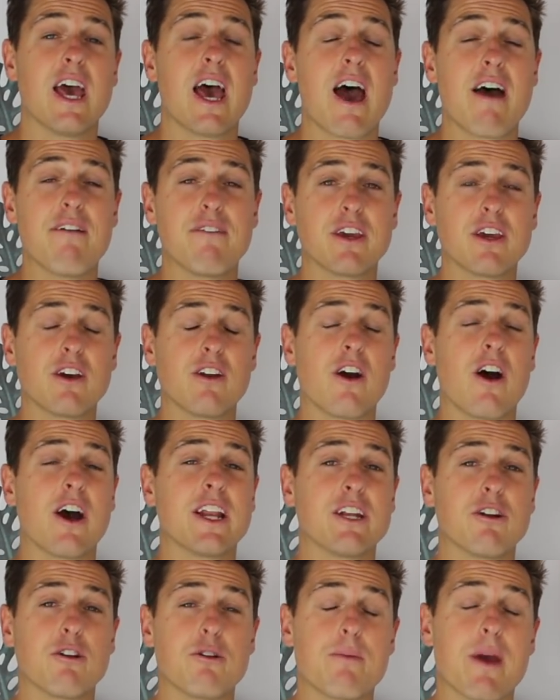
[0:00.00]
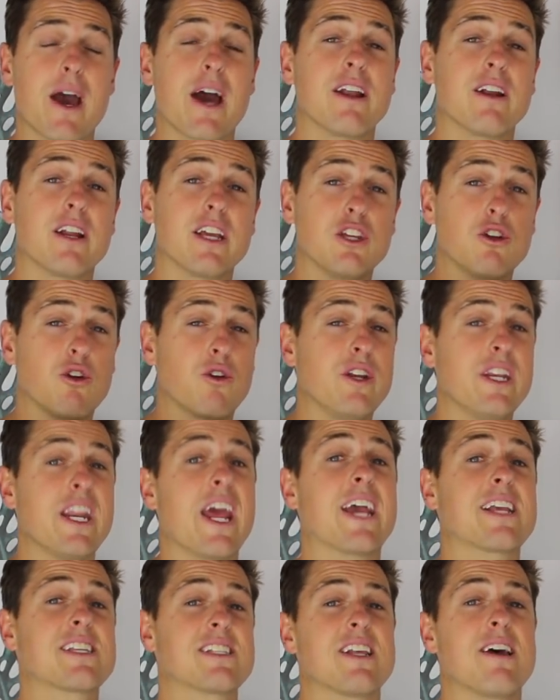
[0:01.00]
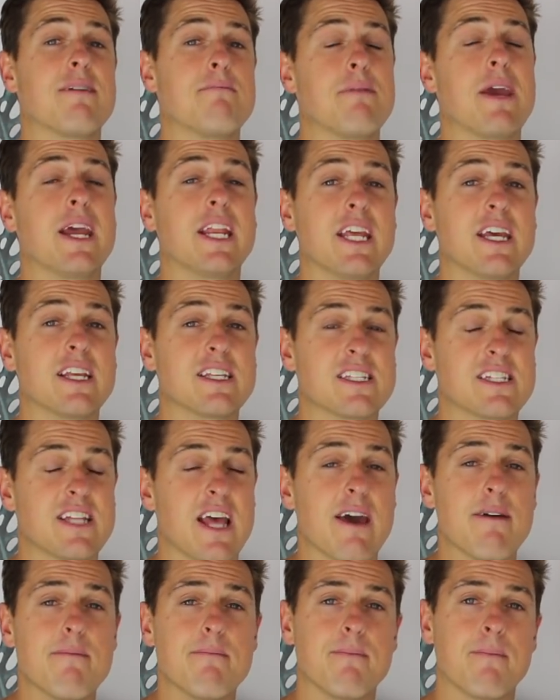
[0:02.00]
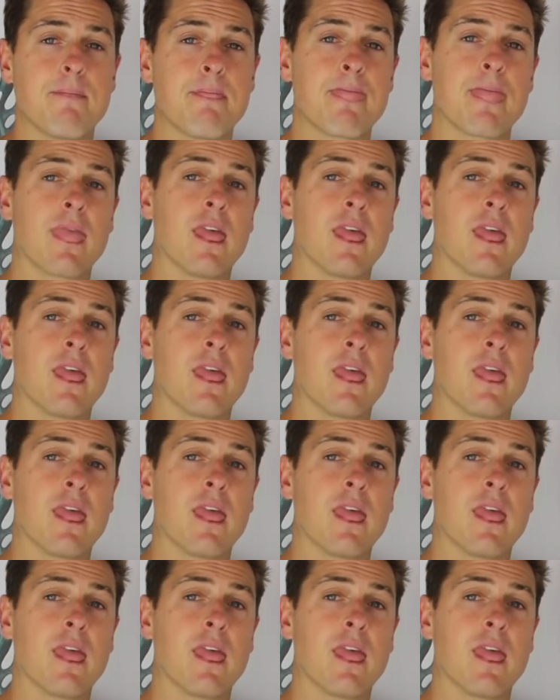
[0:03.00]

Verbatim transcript: having an idea about your next immediate step,